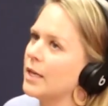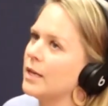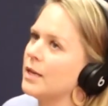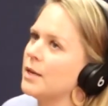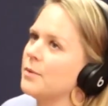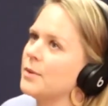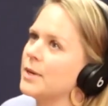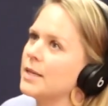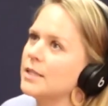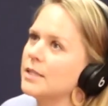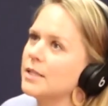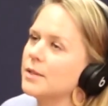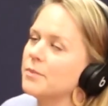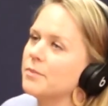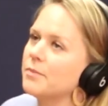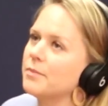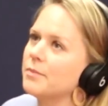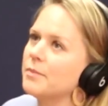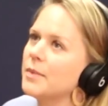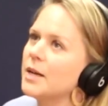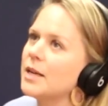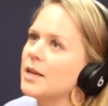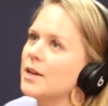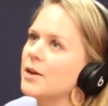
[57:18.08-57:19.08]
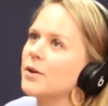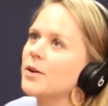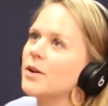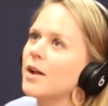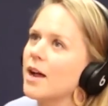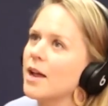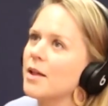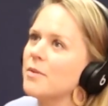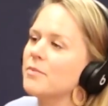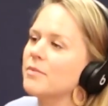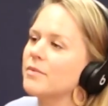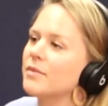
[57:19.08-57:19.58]
anyways, money or
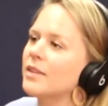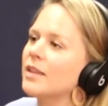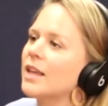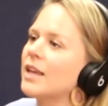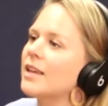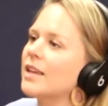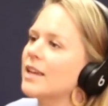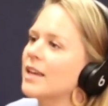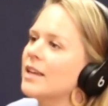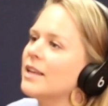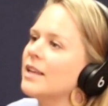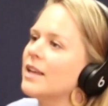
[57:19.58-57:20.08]
not, like